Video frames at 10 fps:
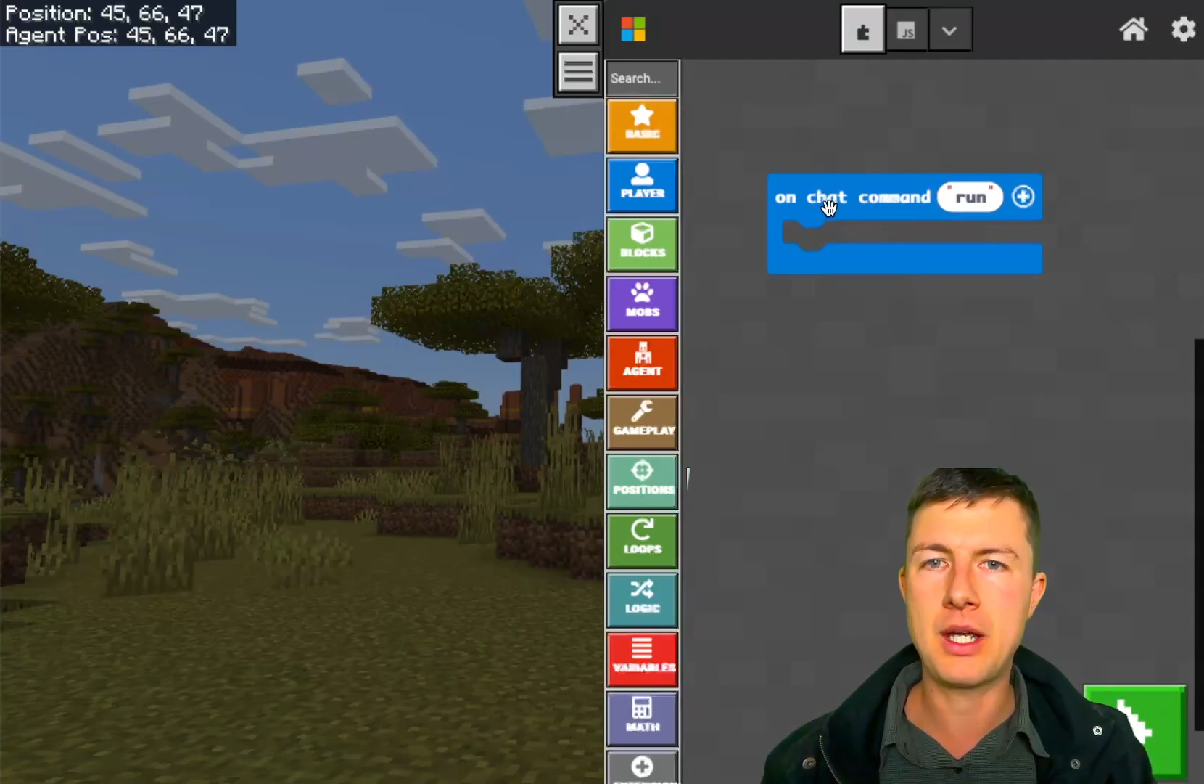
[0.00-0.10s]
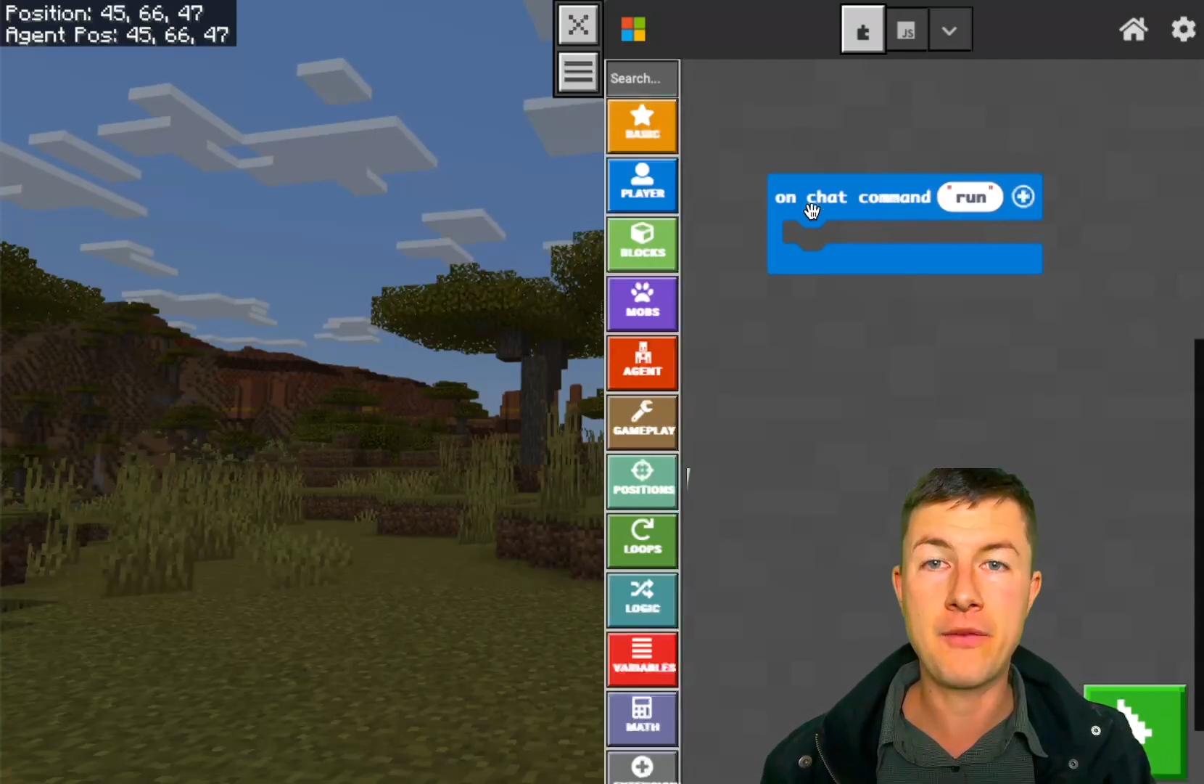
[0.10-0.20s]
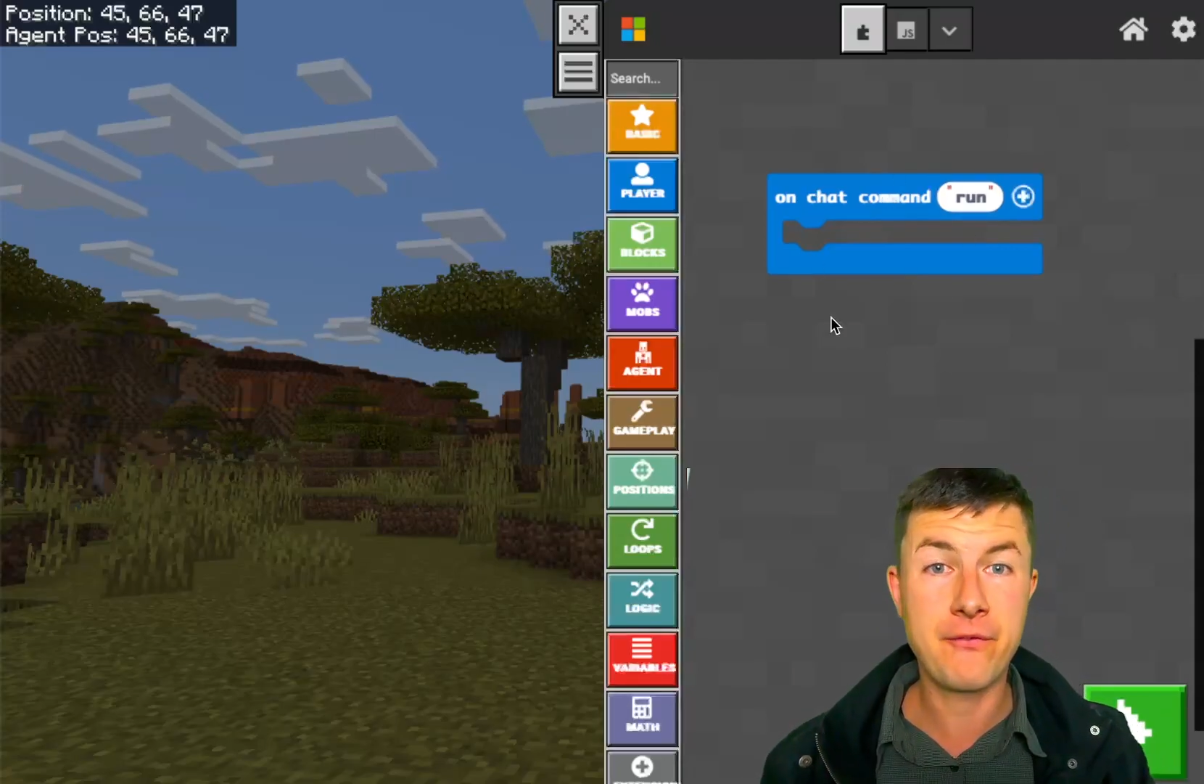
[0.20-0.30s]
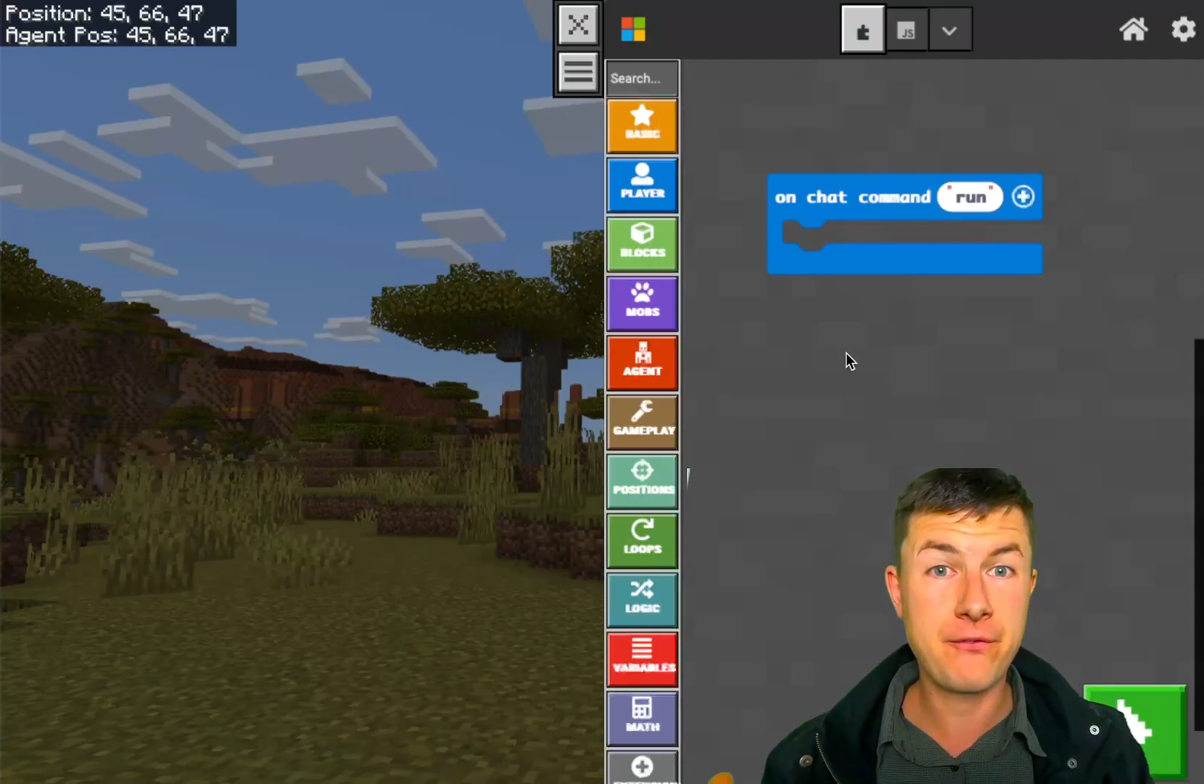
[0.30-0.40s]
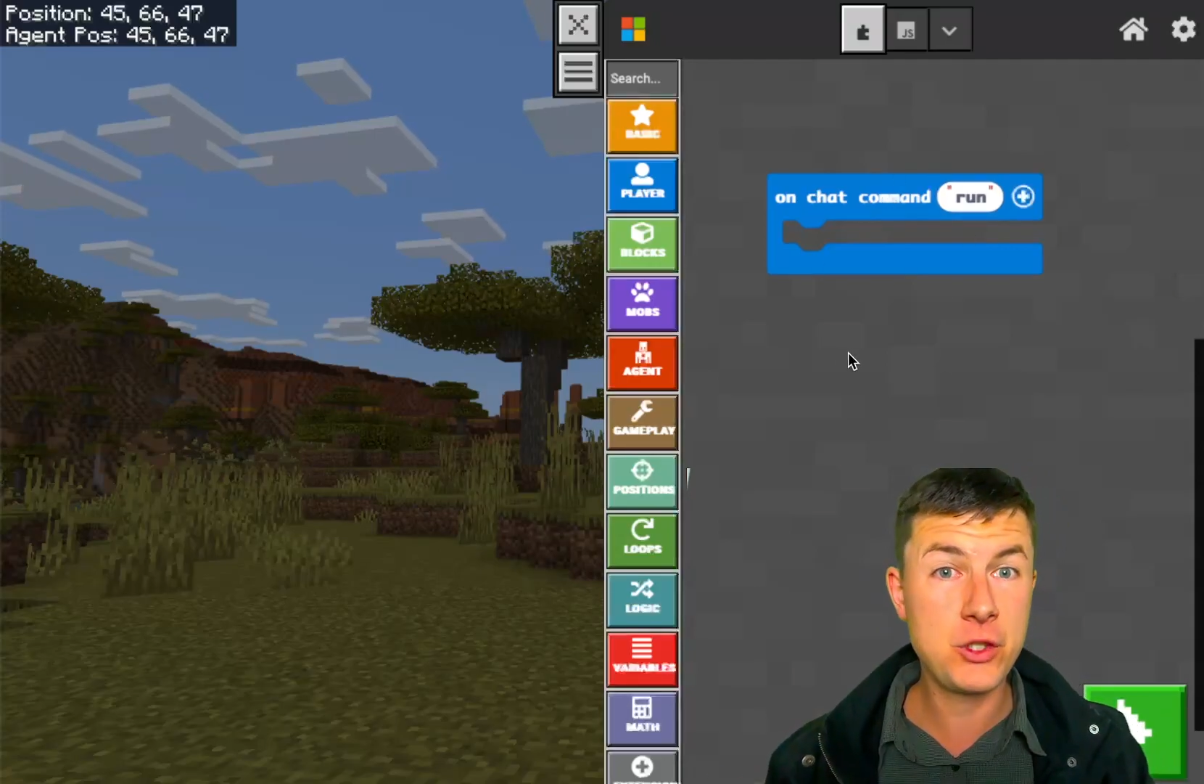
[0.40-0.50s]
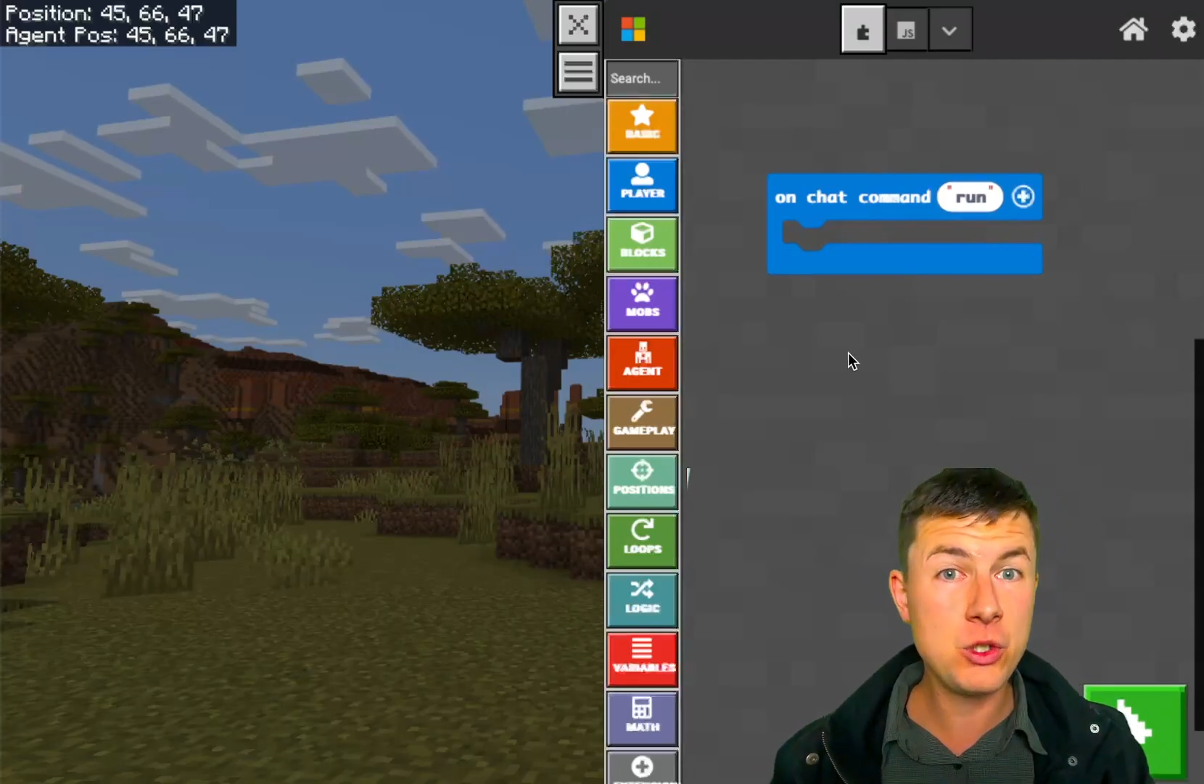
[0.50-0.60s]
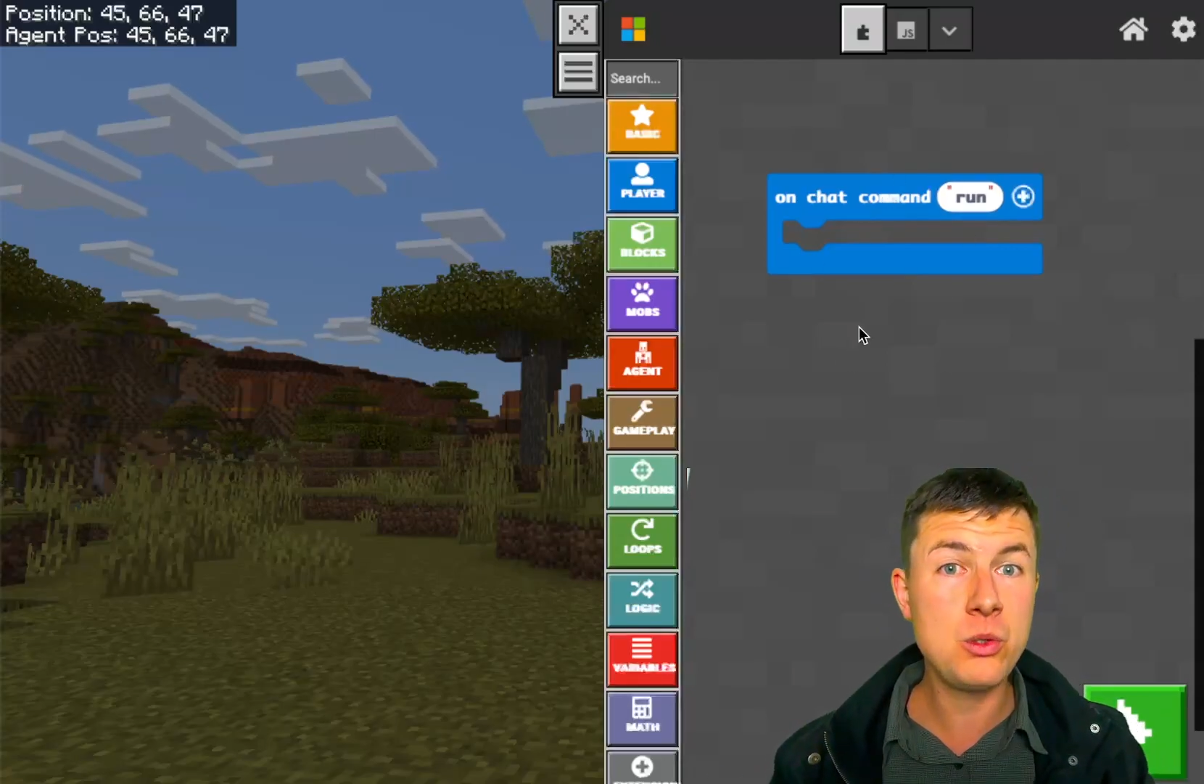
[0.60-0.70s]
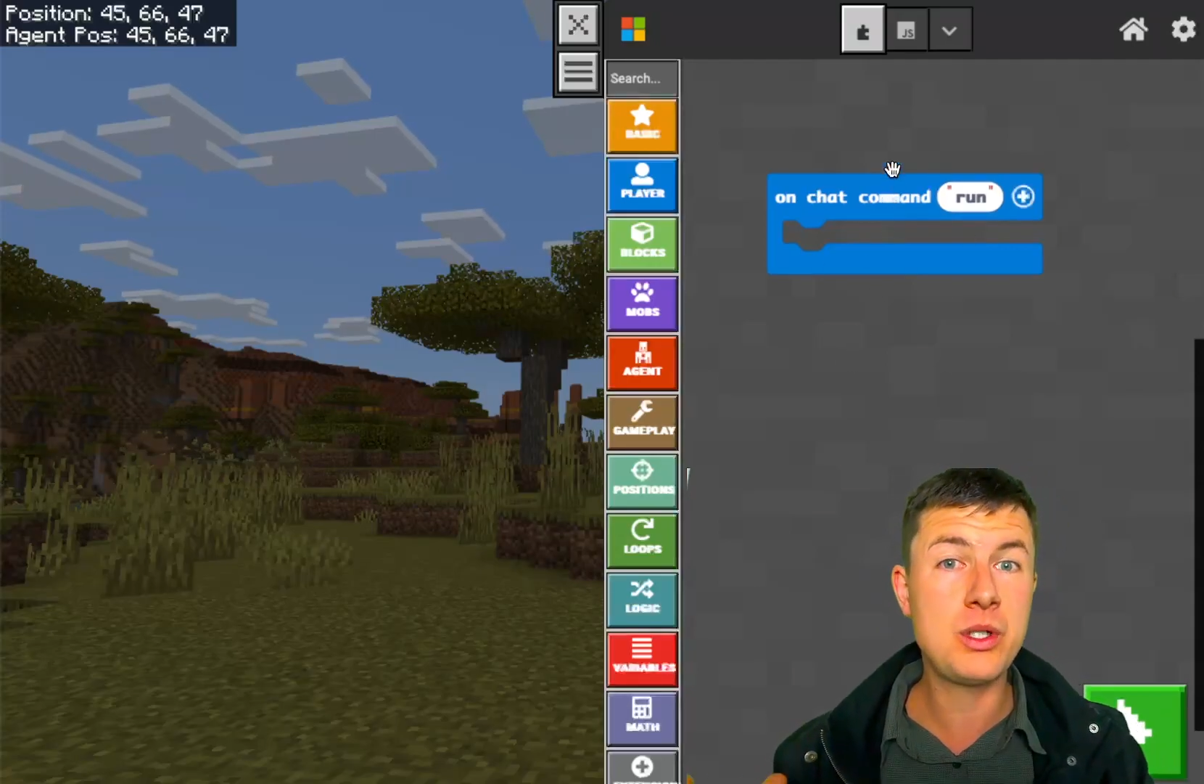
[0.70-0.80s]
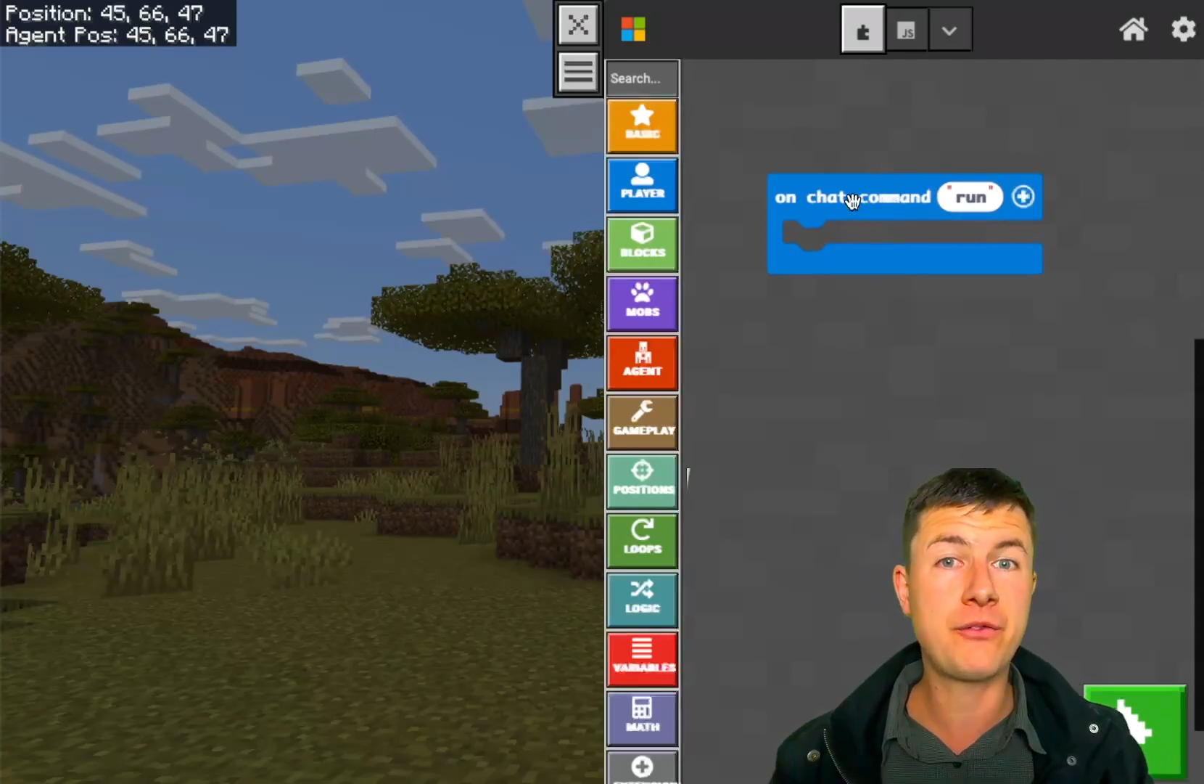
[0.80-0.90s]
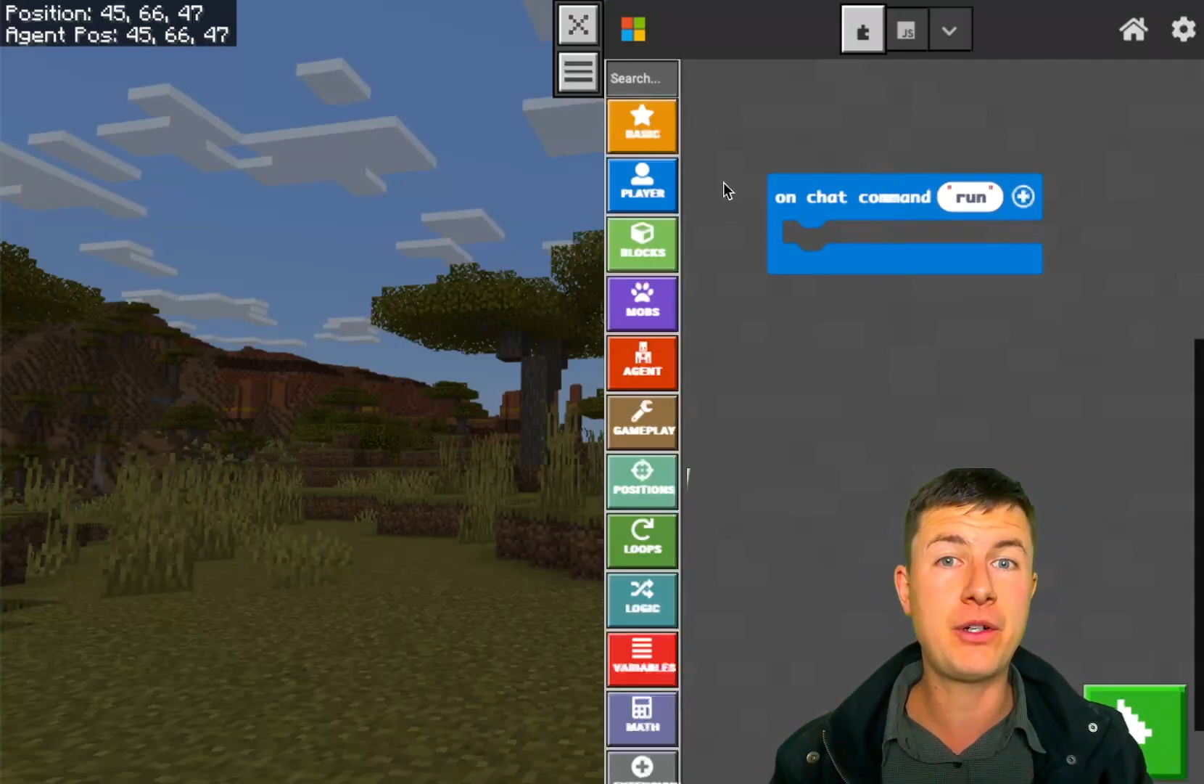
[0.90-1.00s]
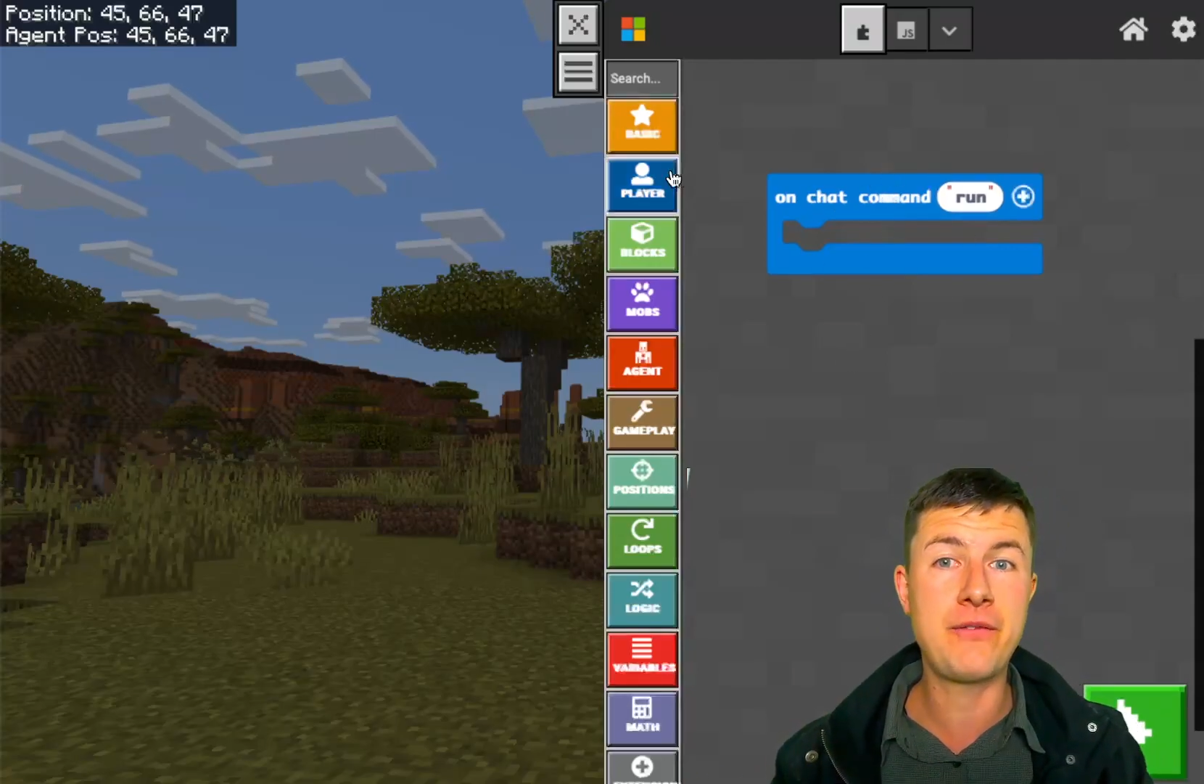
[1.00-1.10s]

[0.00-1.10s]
a few different